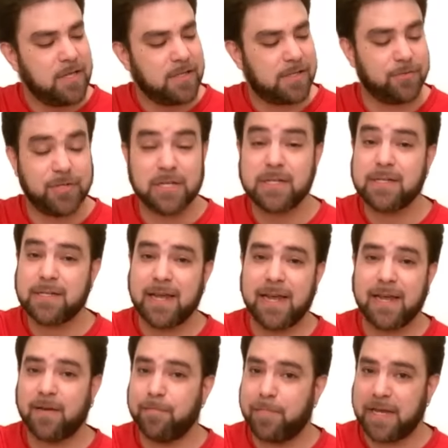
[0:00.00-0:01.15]
So just
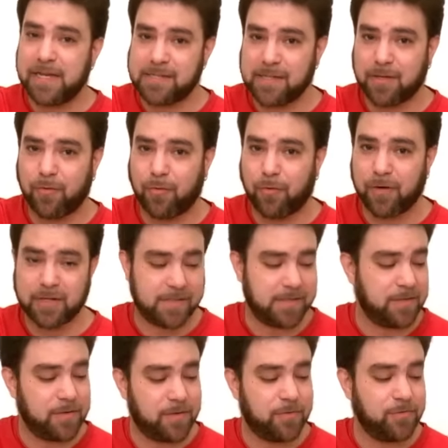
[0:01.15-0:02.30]
take basic chords,
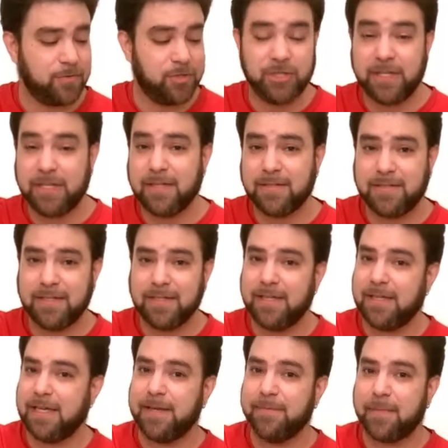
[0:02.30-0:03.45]
you know, G,
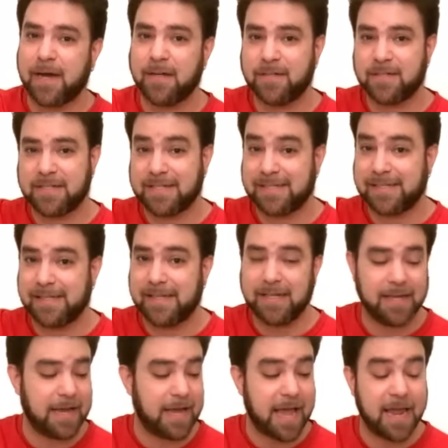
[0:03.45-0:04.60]
D, E minor,
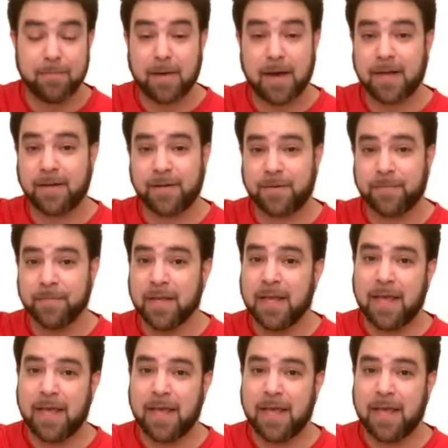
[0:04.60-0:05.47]
C, A minor,